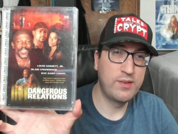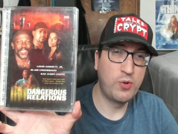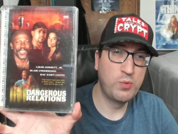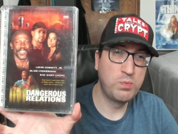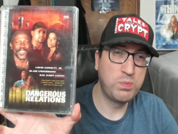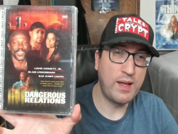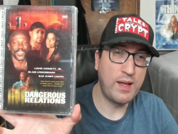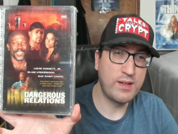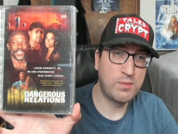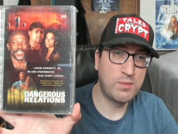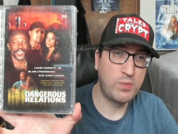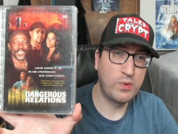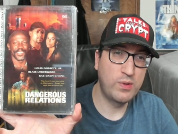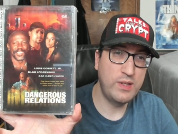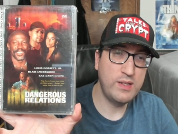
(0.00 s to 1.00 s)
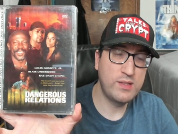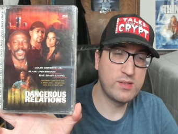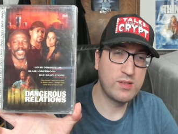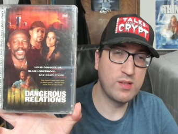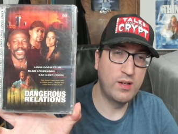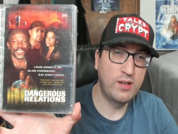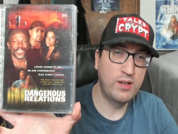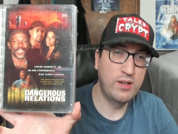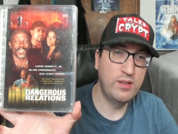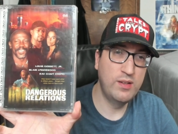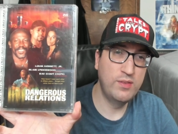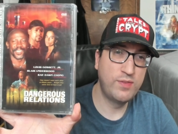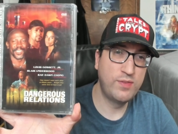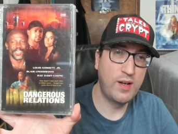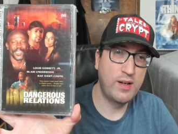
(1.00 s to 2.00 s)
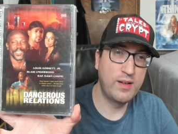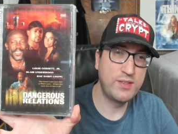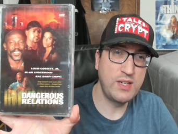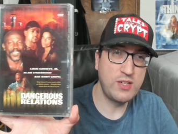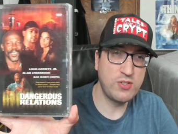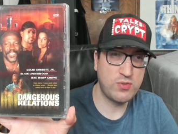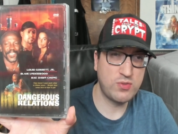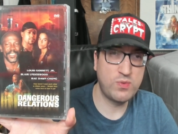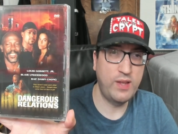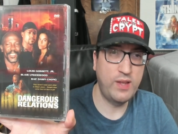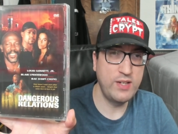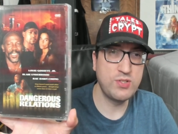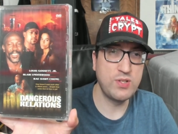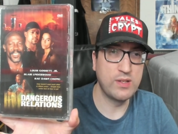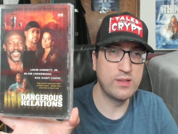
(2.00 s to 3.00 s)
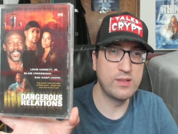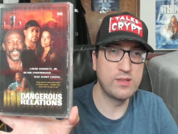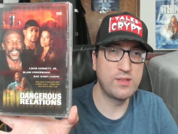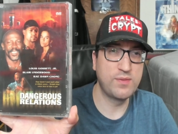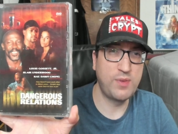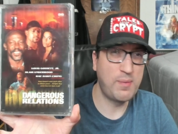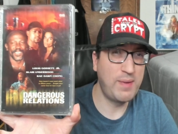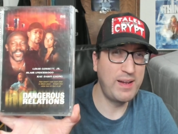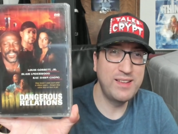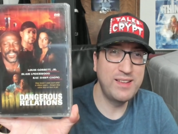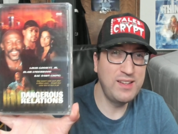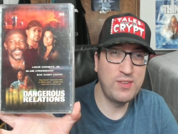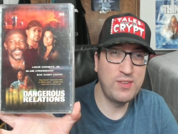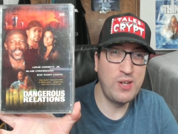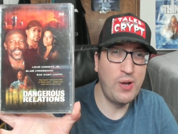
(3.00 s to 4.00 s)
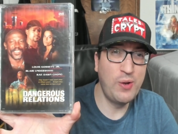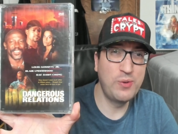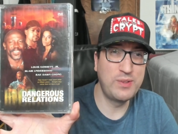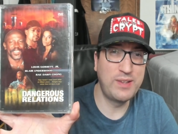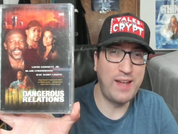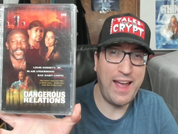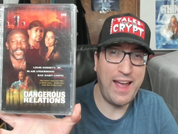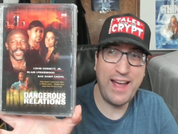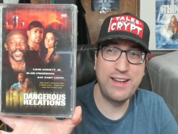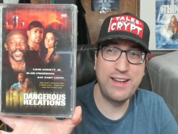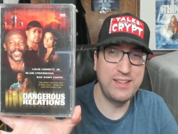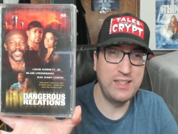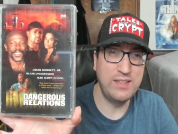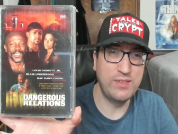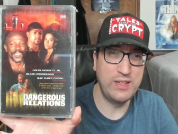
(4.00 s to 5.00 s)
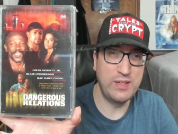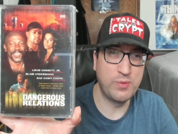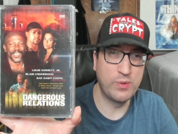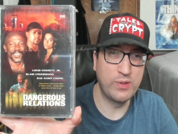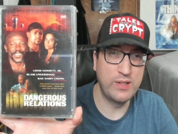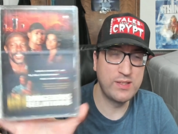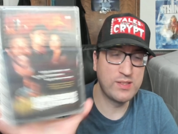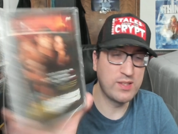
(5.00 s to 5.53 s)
old platinum release of Dangerous Relations, a film I didn't even know had a DVD release. I